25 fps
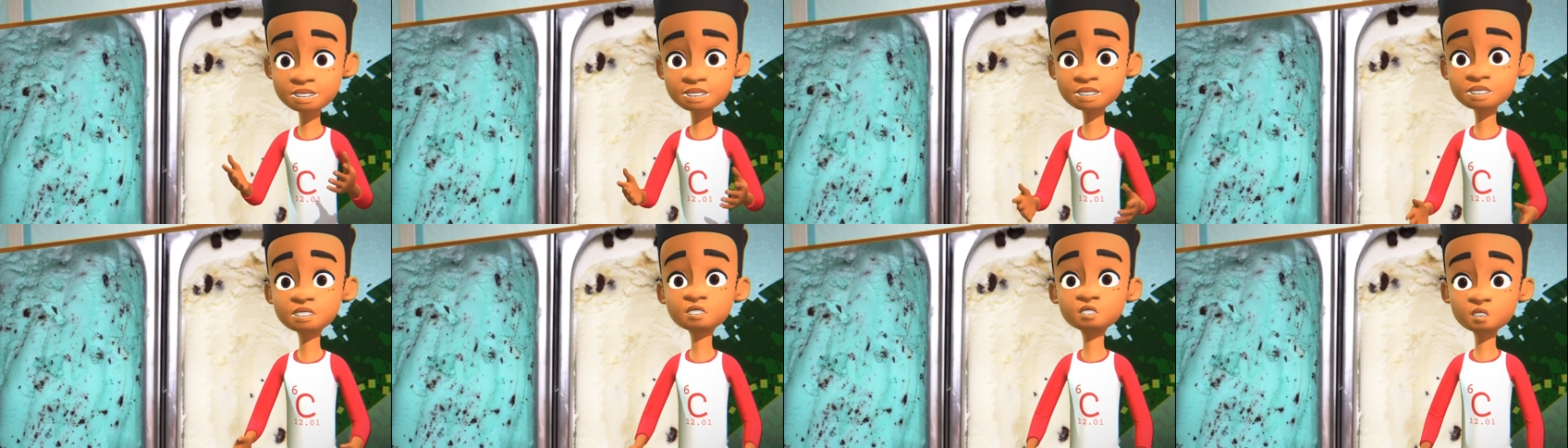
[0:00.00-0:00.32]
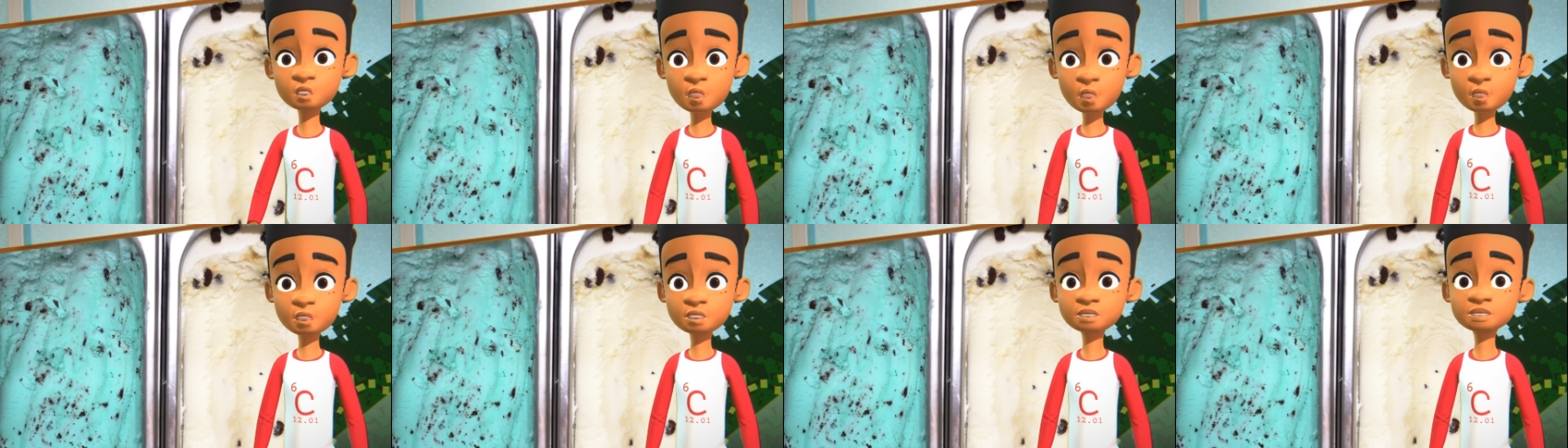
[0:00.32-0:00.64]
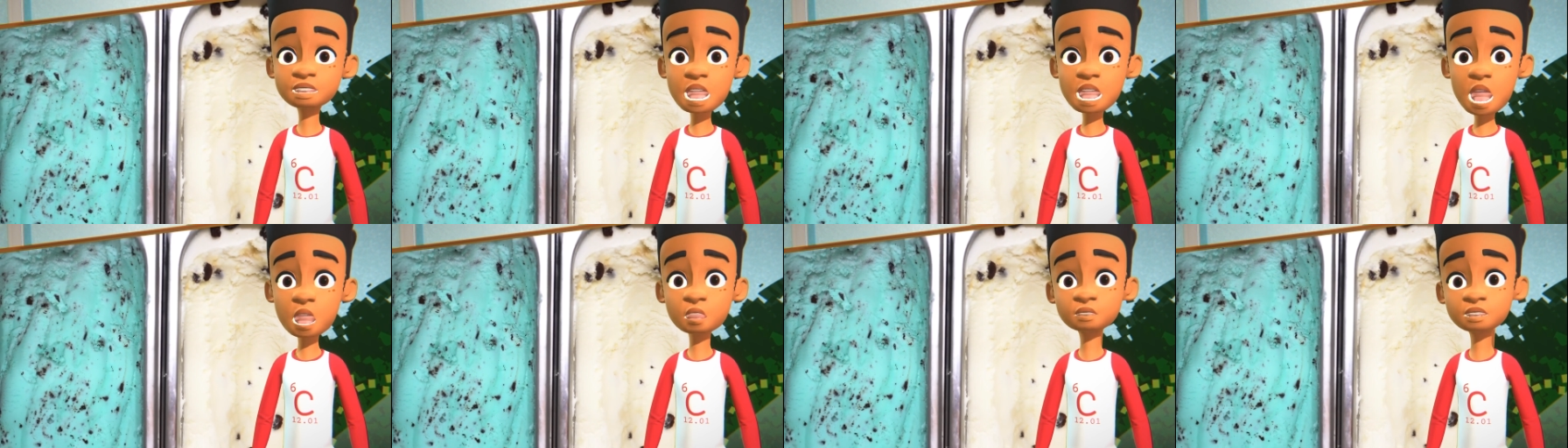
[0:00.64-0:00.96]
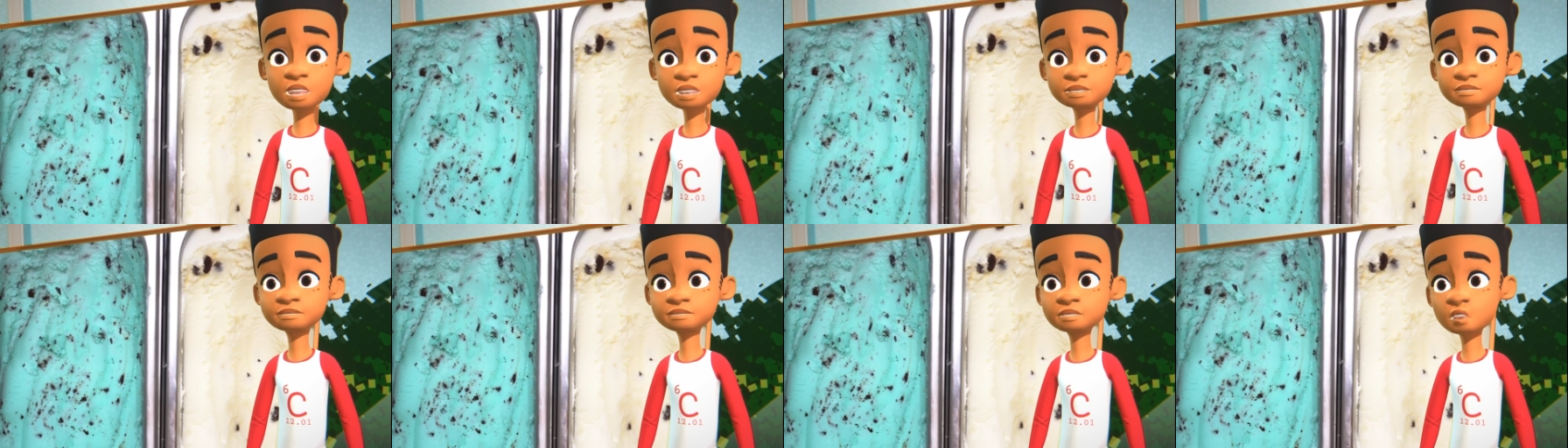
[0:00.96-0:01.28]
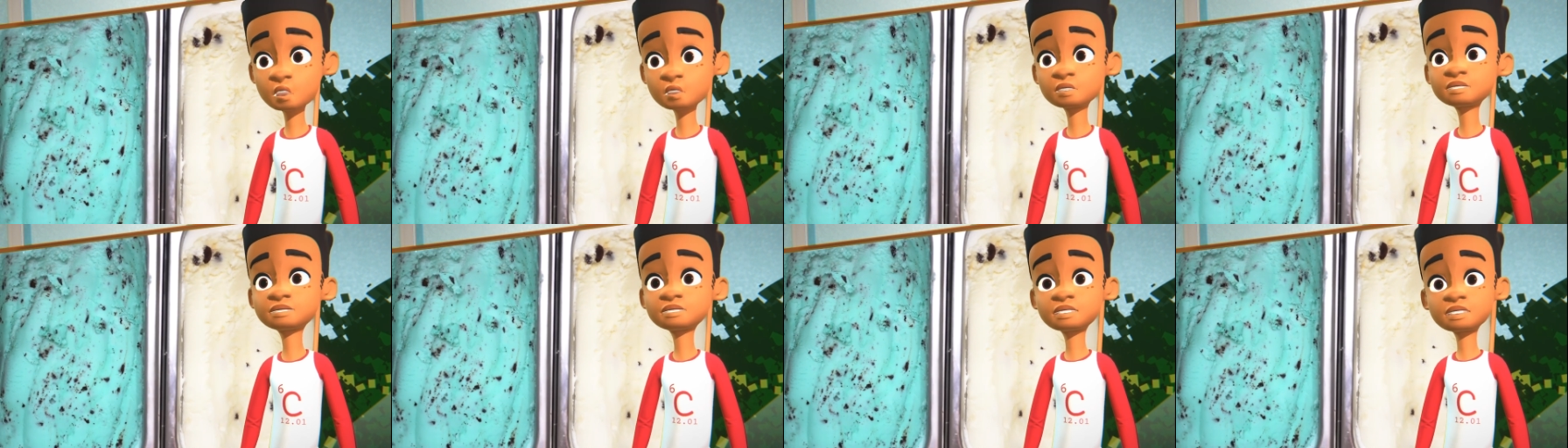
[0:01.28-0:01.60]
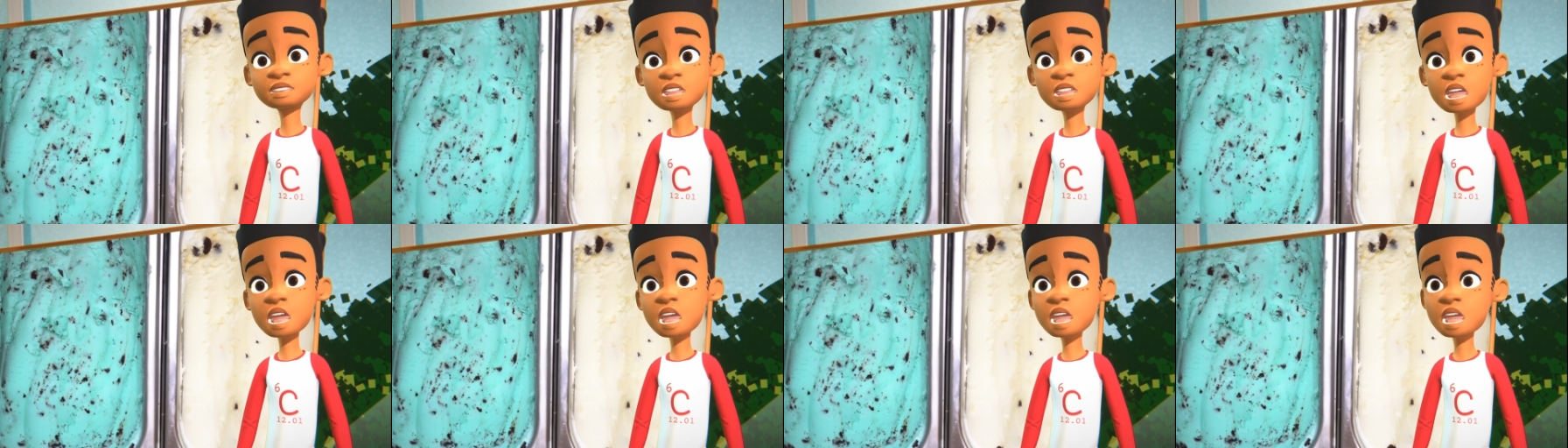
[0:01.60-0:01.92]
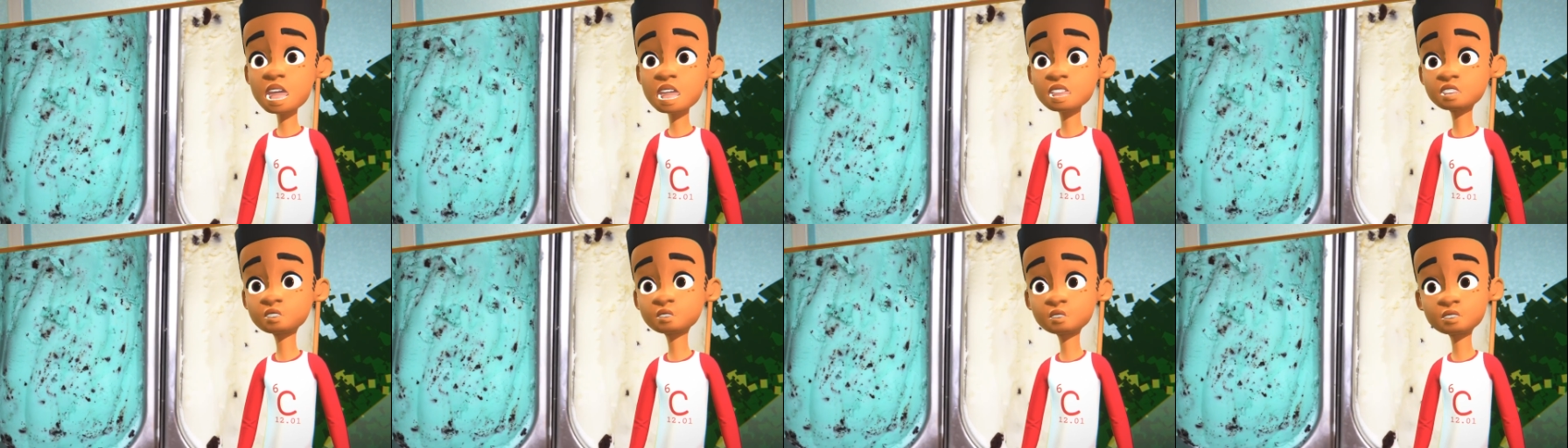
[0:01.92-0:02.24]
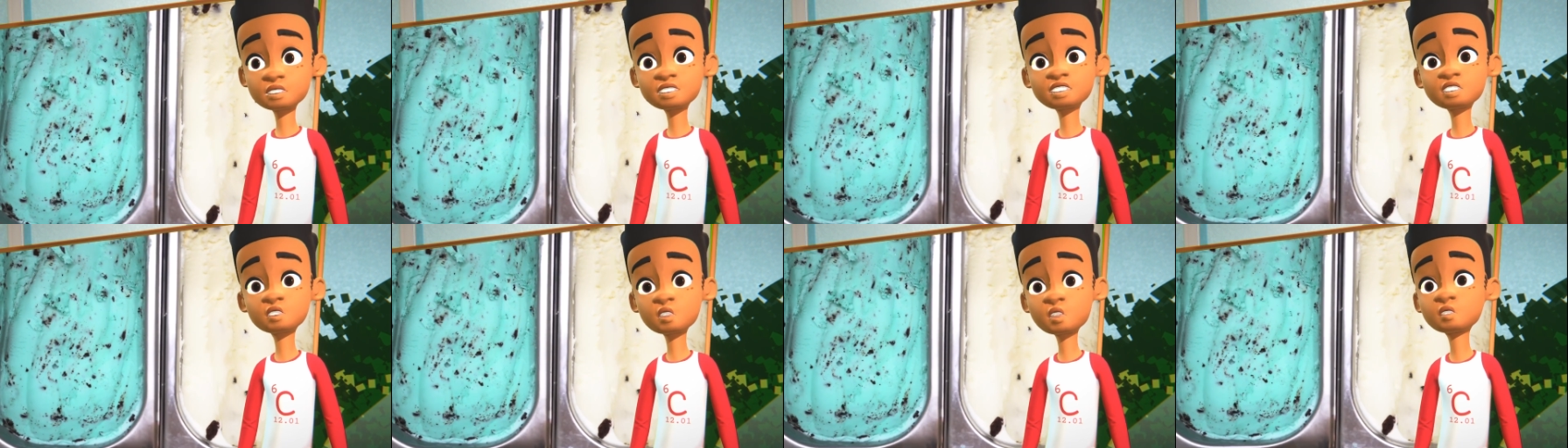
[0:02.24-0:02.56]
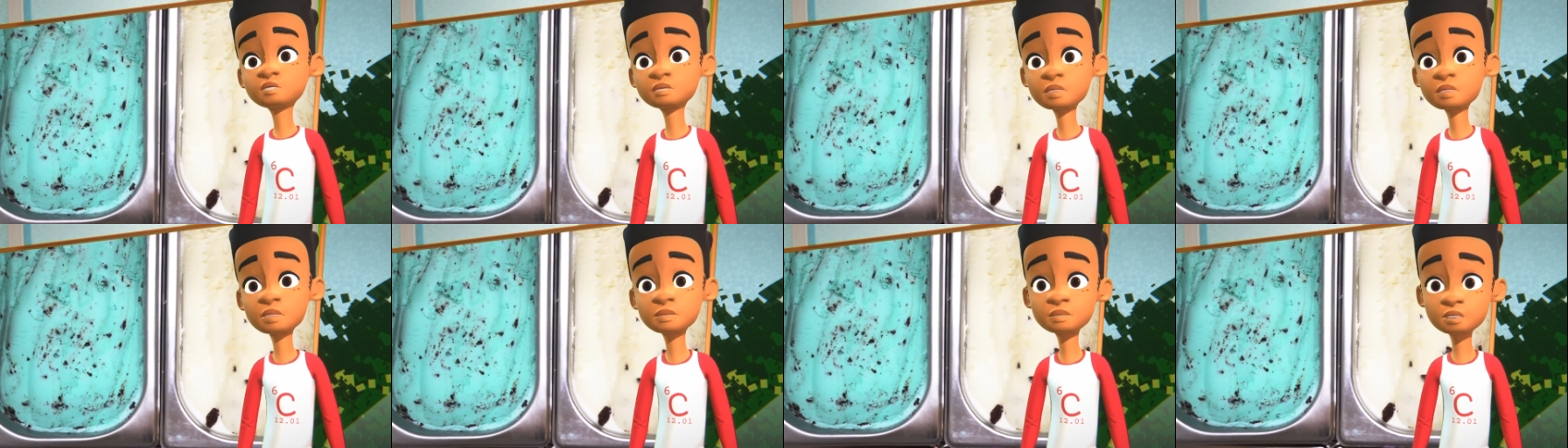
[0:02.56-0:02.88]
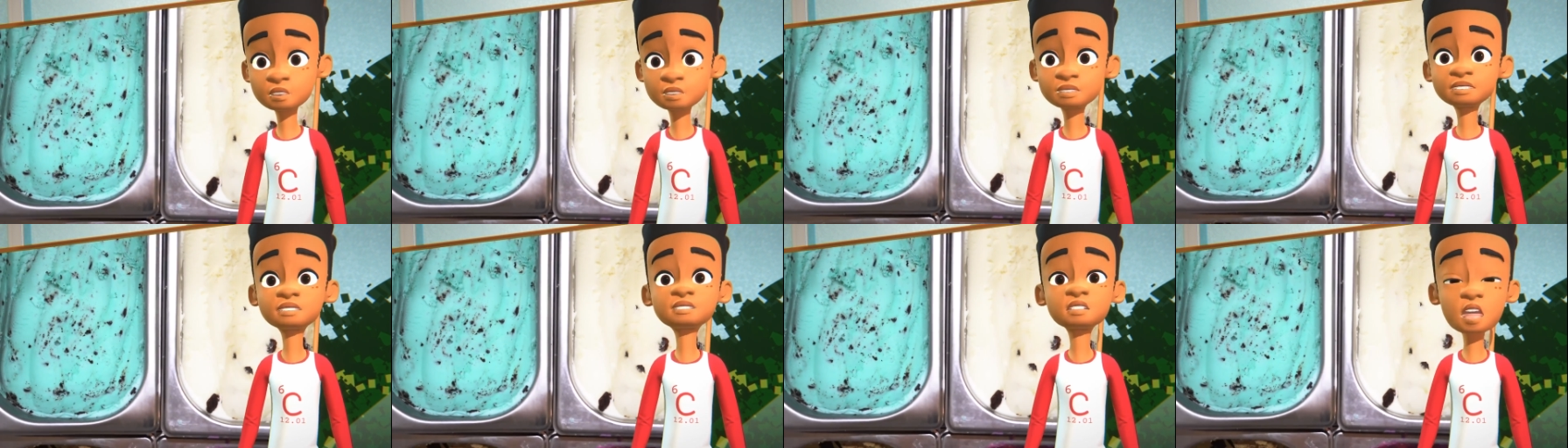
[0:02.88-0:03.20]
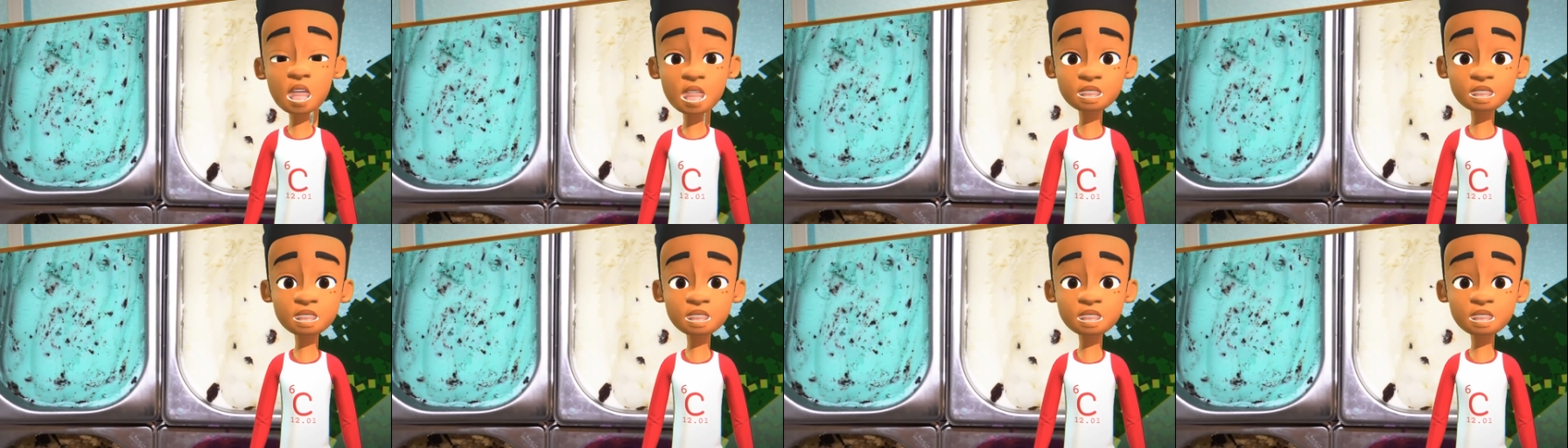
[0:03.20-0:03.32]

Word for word: until it's cooled down and frozen into a scoopable